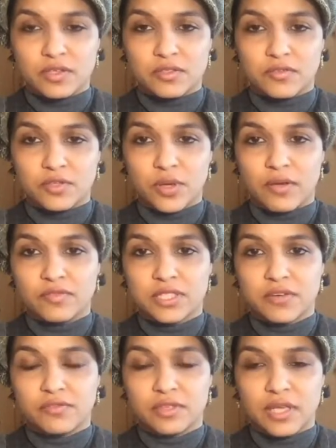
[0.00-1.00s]
If you have
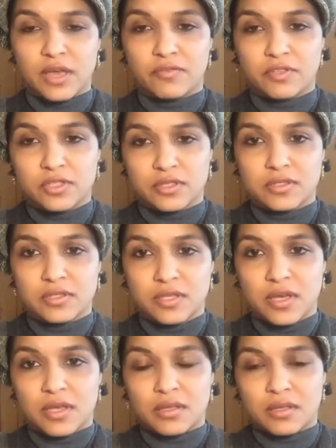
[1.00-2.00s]
definite evidence
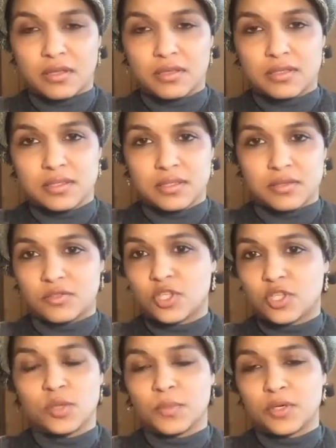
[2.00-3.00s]
that this
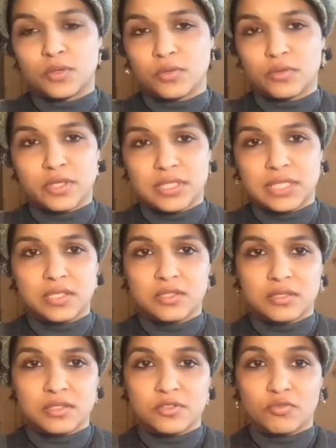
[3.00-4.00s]
tumor or this lesion
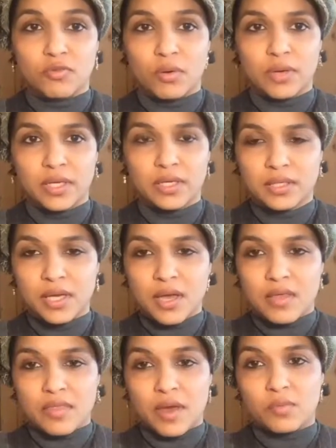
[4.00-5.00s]
is growing,
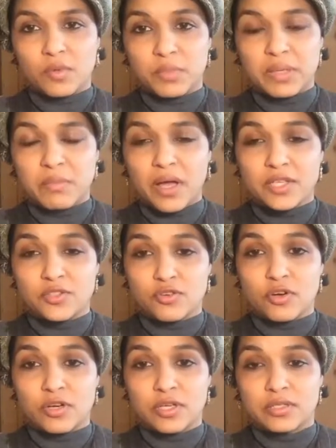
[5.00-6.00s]
that would be my
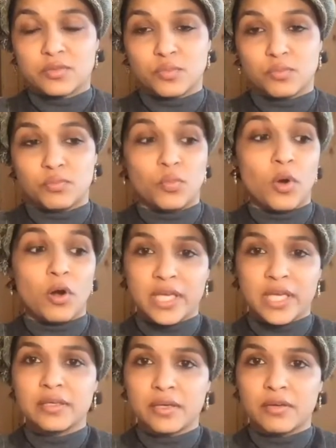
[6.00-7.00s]
strongest
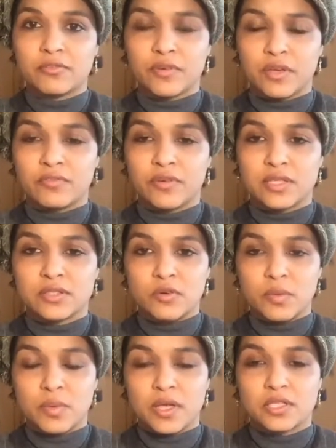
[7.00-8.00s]
worry if I saw a
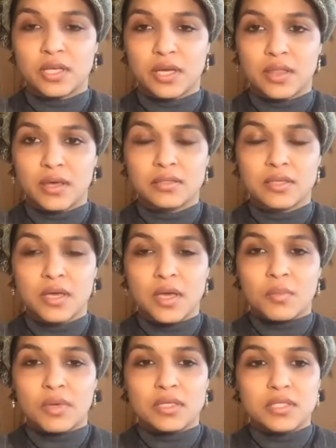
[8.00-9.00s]
patient like that.
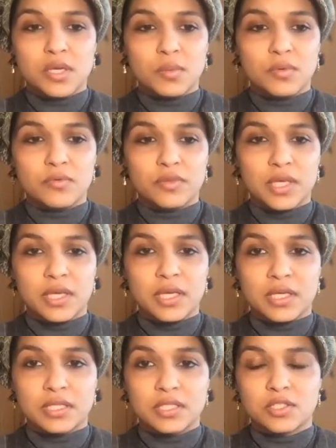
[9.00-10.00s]
But in terms of the
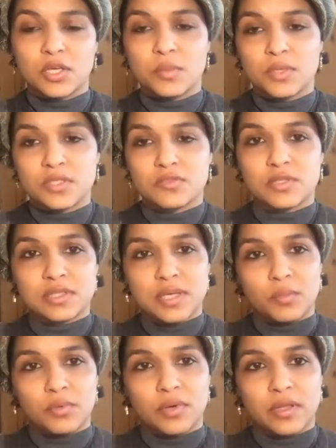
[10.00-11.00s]
indeterminates, for
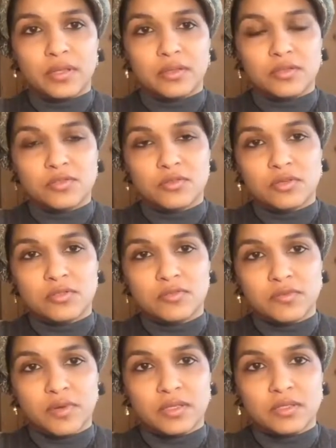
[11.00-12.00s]
example, I think the strongest risk
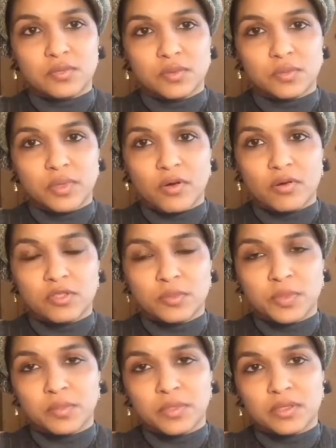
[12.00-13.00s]
factors would be orange
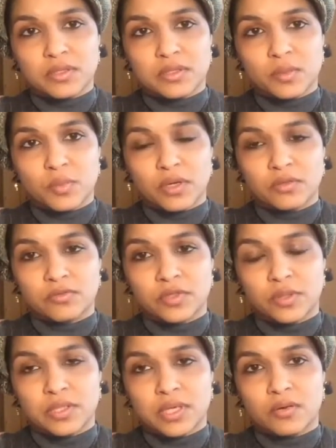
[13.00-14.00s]
pigment and subretinal
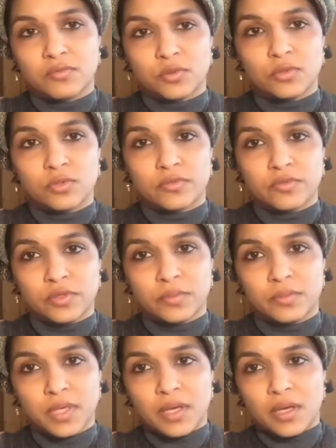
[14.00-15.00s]
fluid out of all of them.
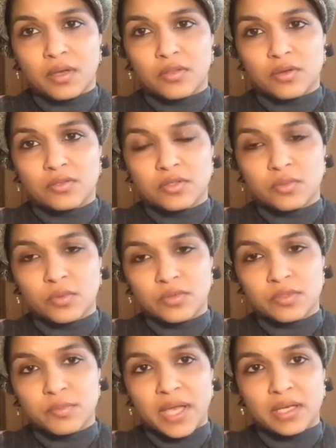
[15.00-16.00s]
And those are the ones
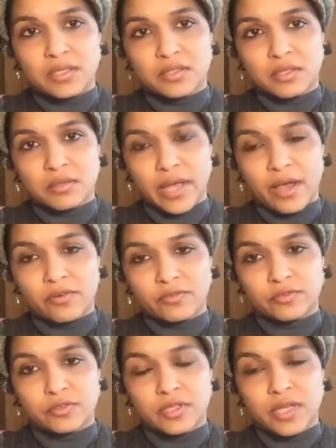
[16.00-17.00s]
mainly to look out for.
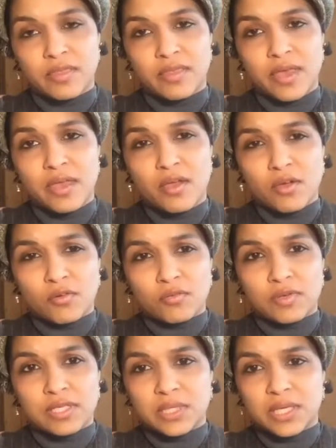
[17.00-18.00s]
And they're
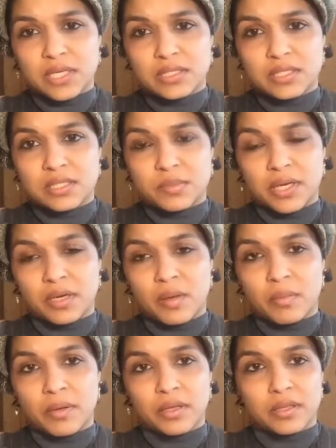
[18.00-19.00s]
reasonably easy to pick up,
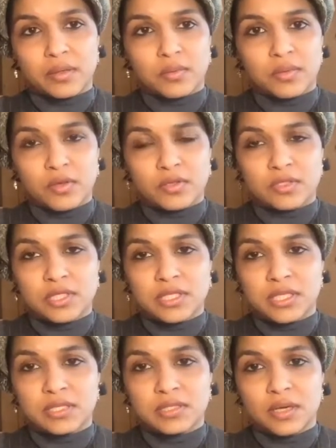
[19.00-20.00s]
I think, with
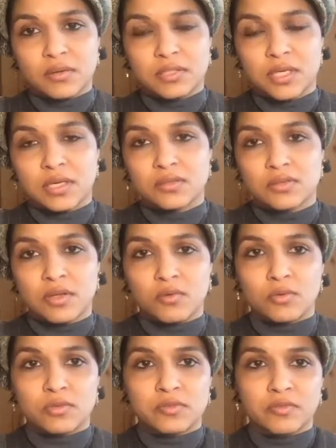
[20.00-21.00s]
OCTs nowadays and
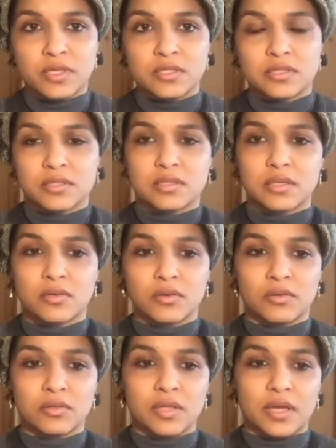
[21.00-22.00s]
autofluorescence. They're not
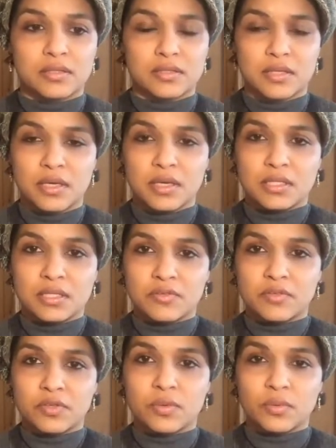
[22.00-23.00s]
that
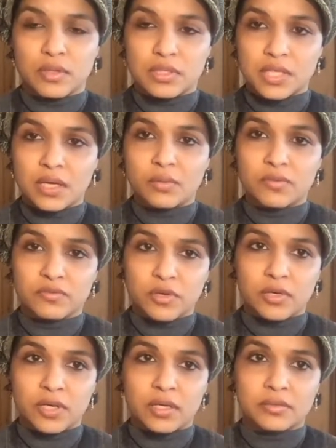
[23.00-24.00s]
difficult with the tech we've got
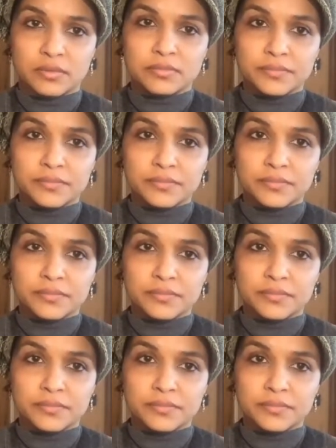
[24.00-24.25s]
now.